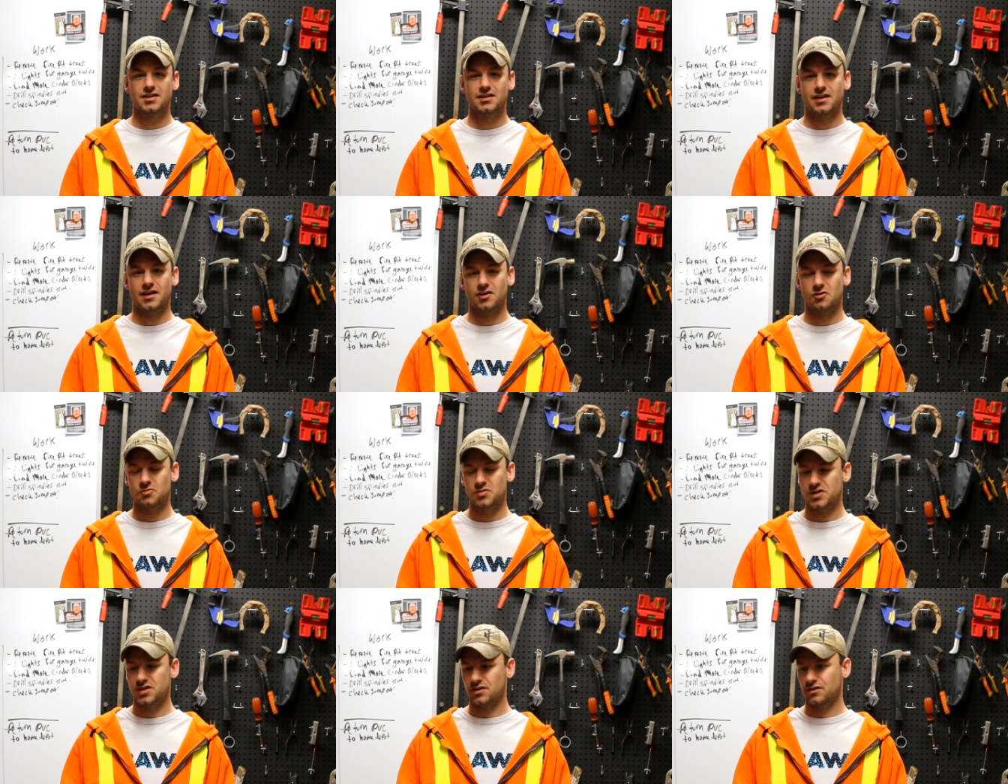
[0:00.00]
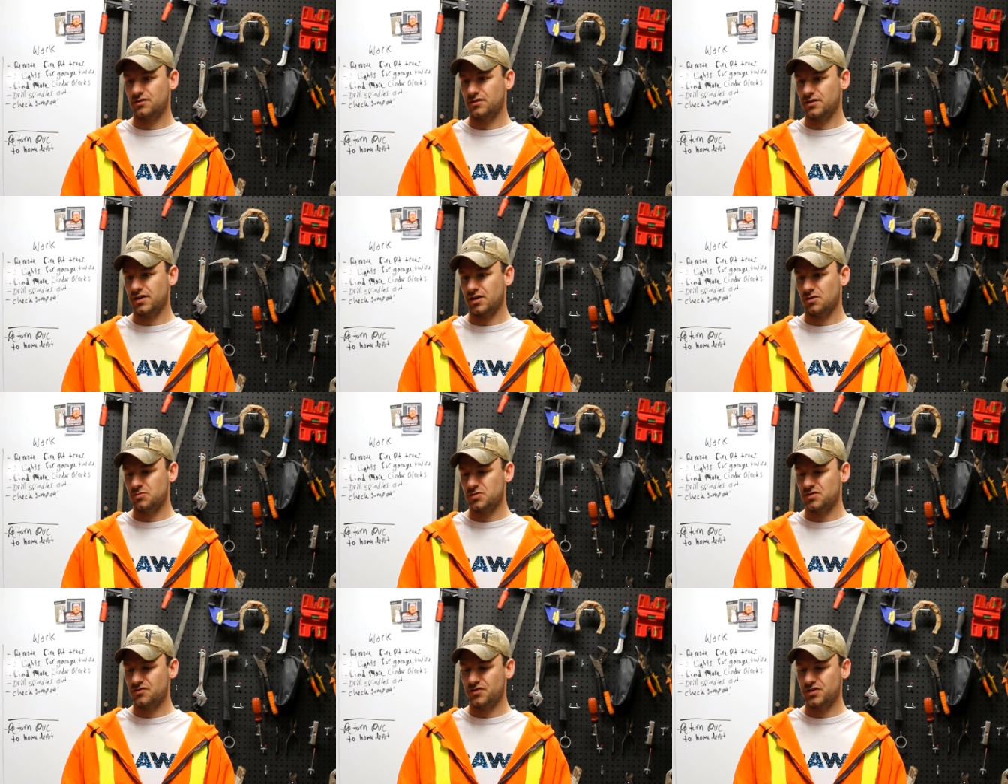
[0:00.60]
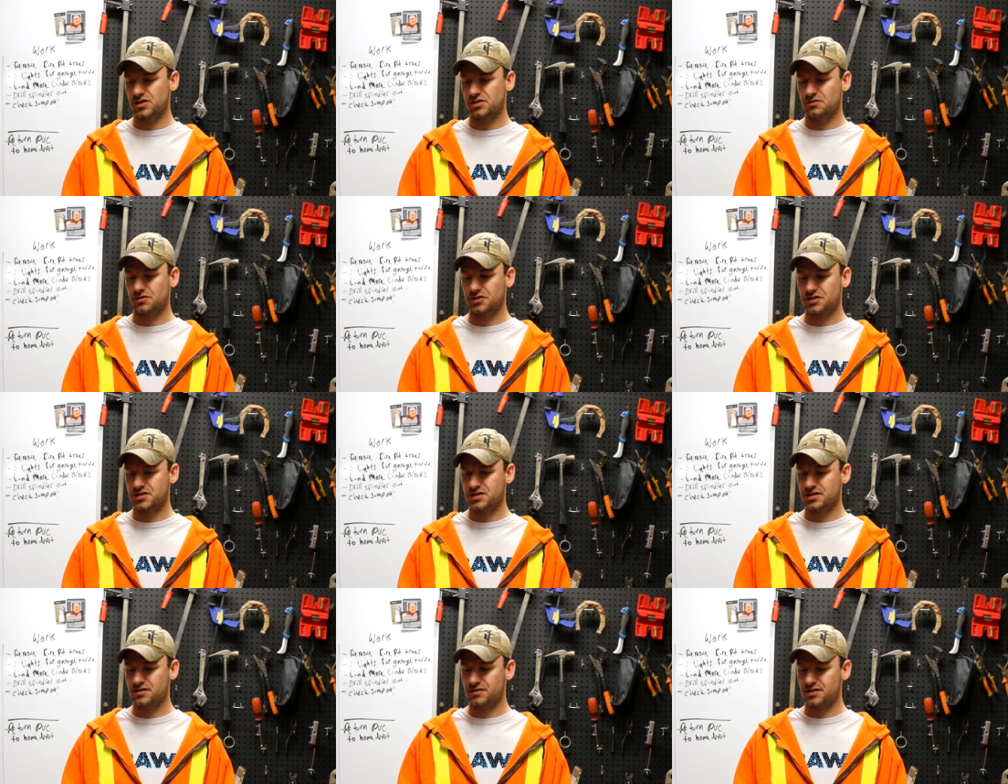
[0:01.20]
That'll be a video on
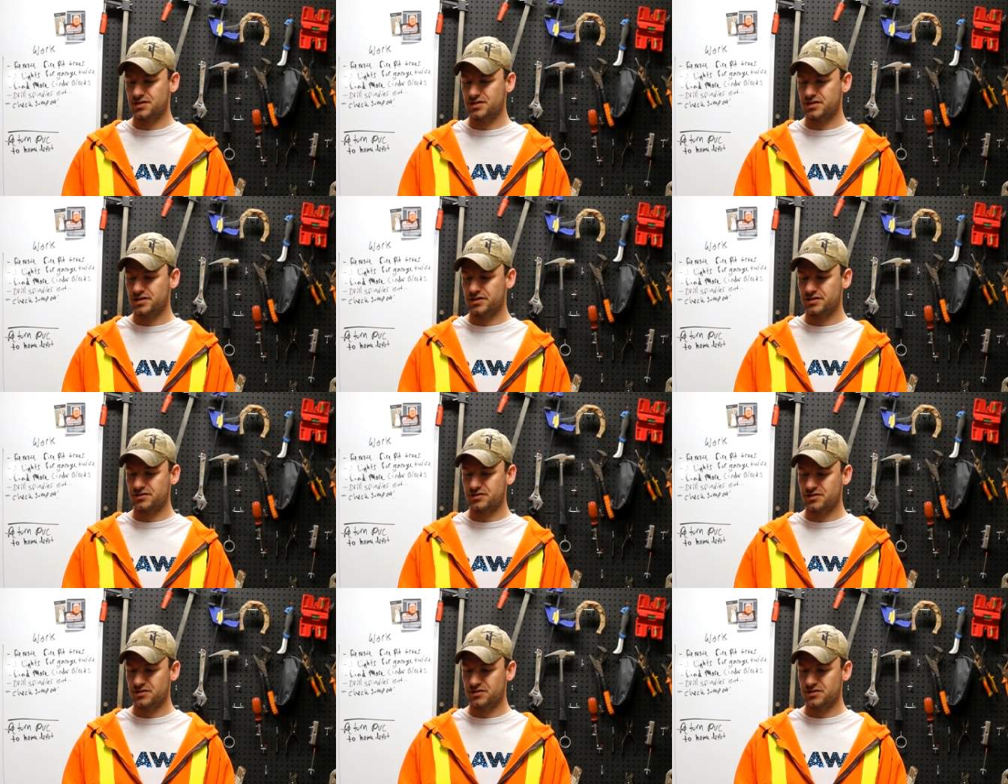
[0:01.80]
the series here.